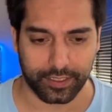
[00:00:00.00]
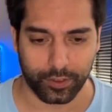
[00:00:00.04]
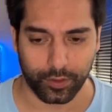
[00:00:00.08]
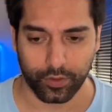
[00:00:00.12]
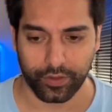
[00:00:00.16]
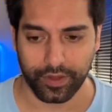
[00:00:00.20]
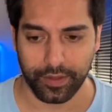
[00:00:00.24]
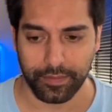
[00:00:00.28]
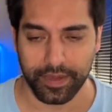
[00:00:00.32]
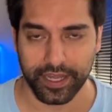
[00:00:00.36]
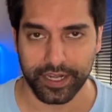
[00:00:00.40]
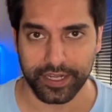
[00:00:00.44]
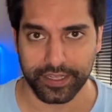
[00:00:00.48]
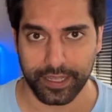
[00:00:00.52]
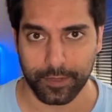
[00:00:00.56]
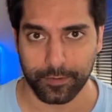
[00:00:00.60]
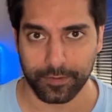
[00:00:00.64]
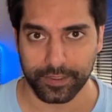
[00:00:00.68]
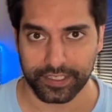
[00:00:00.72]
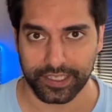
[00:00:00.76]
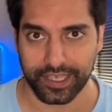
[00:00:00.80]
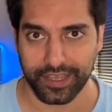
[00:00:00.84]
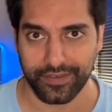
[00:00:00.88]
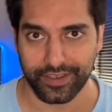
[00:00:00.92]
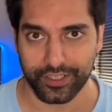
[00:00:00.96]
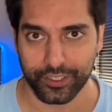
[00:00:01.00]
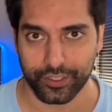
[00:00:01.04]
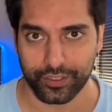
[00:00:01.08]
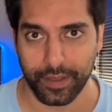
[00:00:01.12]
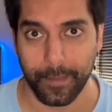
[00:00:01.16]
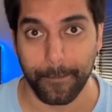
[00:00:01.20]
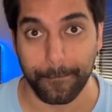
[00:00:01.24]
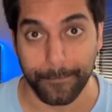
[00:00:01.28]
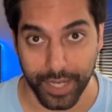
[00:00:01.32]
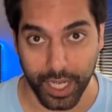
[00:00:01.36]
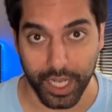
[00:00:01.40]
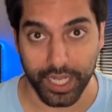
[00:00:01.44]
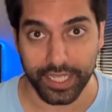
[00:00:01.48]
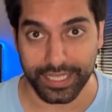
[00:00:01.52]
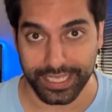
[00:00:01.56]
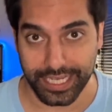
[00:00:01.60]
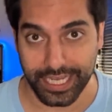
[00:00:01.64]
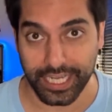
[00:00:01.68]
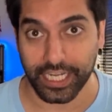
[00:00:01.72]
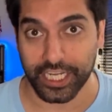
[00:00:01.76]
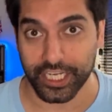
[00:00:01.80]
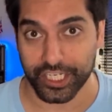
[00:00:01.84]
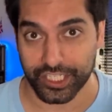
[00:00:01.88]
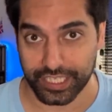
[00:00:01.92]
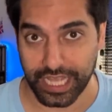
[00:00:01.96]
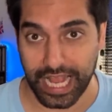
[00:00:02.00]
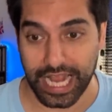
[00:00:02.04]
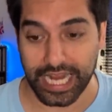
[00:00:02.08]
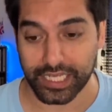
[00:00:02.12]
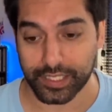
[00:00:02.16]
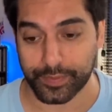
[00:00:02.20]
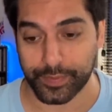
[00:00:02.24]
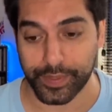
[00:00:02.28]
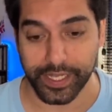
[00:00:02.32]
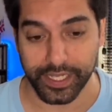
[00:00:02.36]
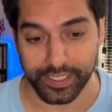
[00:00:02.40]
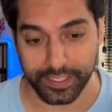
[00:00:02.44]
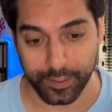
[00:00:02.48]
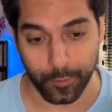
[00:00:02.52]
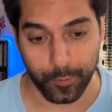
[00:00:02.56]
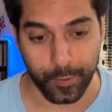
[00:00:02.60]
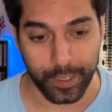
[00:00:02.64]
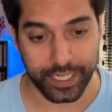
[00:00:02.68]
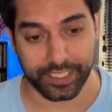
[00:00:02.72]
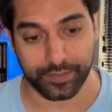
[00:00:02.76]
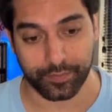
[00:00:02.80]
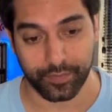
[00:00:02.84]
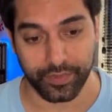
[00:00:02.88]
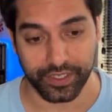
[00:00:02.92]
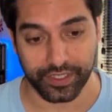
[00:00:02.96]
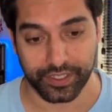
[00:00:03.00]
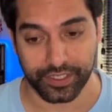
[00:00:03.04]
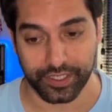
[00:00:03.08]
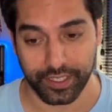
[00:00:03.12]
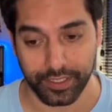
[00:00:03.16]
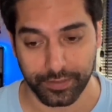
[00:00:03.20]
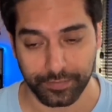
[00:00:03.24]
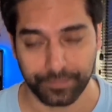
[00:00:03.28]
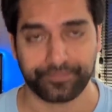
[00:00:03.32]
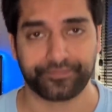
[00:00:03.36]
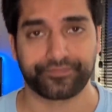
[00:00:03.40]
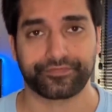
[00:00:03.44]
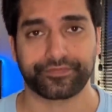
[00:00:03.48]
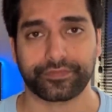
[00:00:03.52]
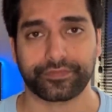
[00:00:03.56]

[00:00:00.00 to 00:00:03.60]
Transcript: all the money that was given to them by the English taxpayers in Westminster.